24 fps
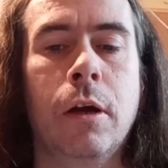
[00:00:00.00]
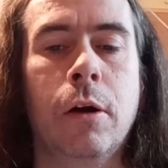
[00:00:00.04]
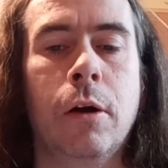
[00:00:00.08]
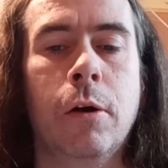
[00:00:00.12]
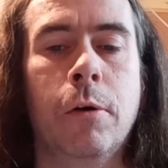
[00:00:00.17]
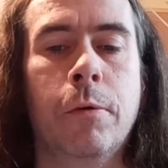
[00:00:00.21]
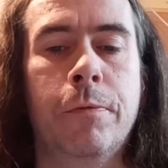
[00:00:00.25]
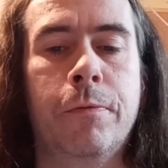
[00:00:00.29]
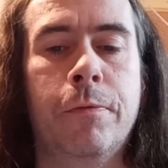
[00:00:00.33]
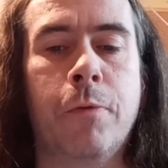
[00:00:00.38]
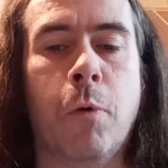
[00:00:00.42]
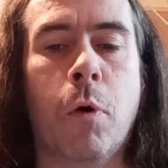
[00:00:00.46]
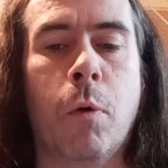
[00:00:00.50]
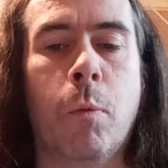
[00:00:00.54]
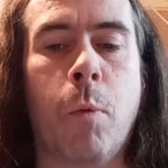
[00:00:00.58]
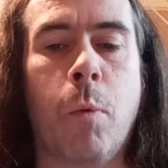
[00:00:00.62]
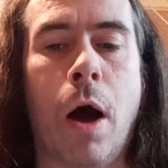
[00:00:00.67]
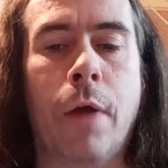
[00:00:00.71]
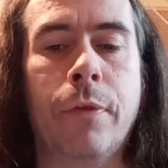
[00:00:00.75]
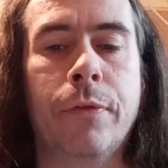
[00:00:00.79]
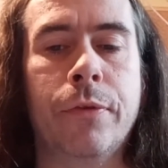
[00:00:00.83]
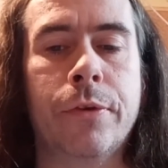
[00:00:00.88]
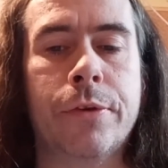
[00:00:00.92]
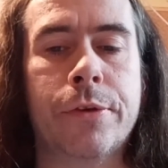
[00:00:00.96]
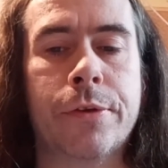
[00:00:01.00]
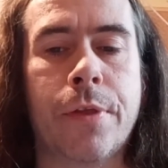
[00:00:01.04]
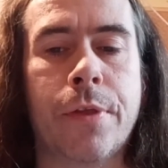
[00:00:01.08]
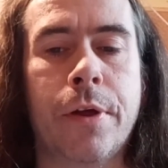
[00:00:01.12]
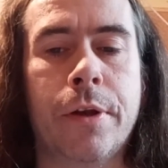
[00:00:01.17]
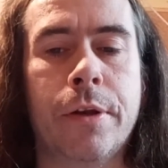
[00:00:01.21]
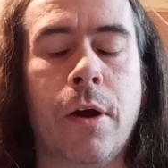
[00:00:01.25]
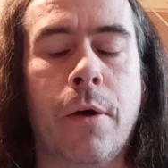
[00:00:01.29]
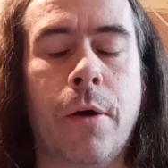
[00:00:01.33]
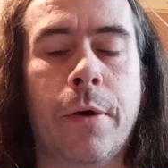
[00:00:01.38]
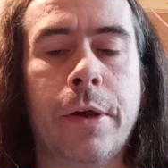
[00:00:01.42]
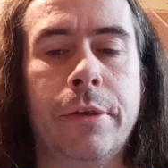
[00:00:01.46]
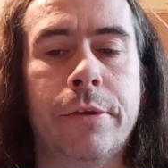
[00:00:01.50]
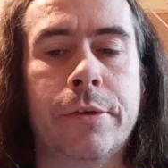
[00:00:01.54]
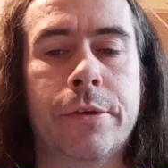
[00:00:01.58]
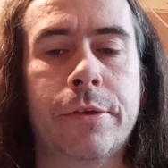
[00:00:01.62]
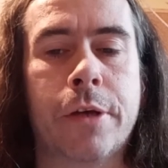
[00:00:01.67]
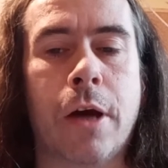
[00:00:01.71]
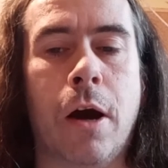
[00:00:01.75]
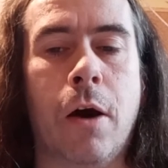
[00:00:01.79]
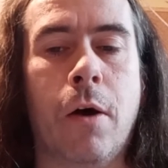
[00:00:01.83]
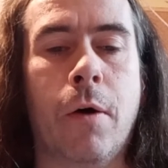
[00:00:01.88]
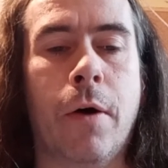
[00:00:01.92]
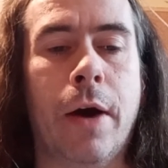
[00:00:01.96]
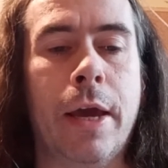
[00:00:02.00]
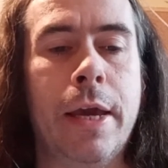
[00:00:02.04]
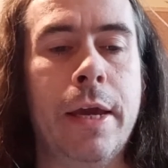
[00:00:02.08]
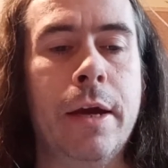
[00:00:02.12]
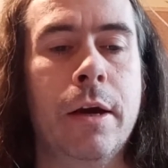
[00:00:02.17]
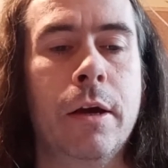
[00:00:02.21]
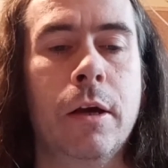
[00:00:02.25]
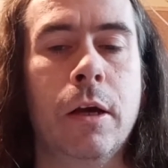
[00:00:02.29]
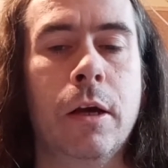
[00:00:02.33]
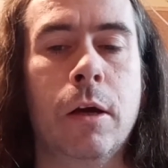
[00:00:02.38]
For once the night sky